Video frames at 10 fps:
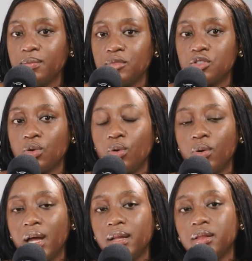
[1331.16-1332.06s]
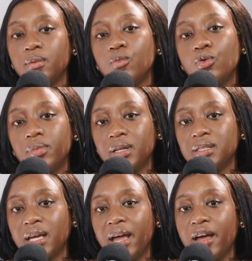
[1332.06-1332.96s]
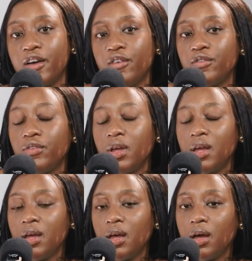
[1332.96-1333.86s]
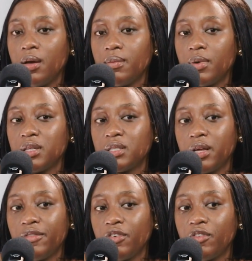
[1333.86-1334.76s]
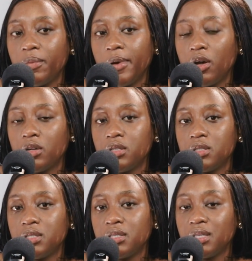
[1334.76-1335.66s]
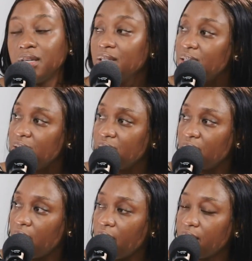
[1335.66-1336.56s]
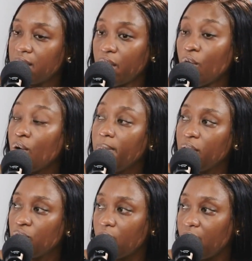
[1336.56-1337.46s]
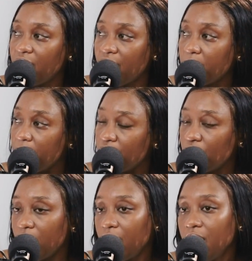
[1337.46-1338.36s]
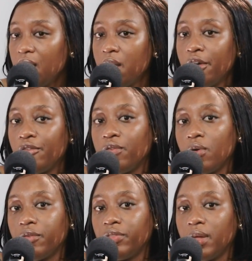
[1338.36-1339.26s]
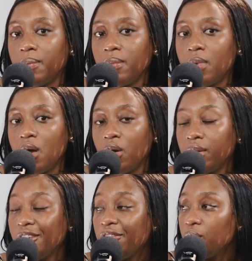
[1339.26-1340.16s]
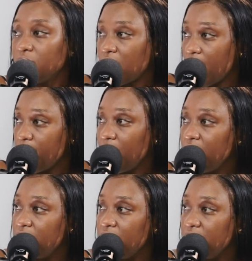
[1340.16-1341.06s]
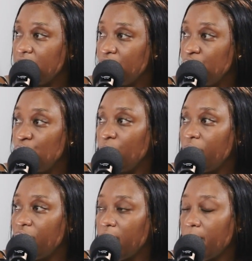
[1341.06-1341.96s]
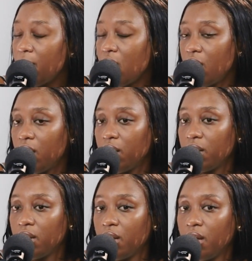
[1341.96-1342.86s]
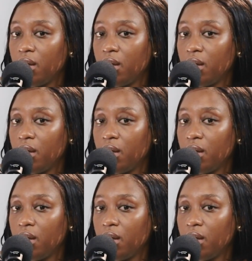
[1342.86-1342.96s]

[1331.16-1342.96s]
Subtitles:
So at the moment, I have a staff of about 6, and they're all Batswana, young Batswana. 4 of them are on a full-time basis, and 2 of them are